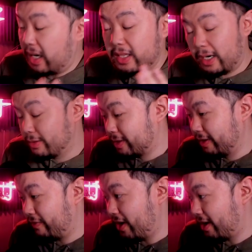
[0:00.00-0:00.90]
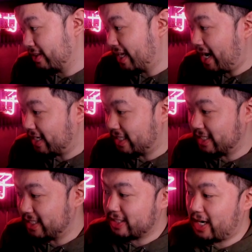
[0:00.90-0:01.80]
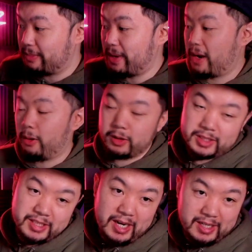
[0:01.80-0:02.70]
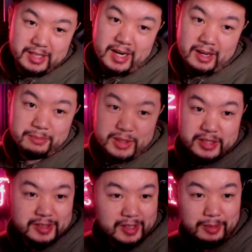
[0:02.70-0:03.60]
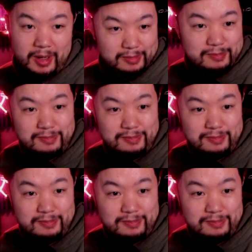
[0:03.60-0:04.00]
I thought it was only fair that I changed his shot power to 99 because come on.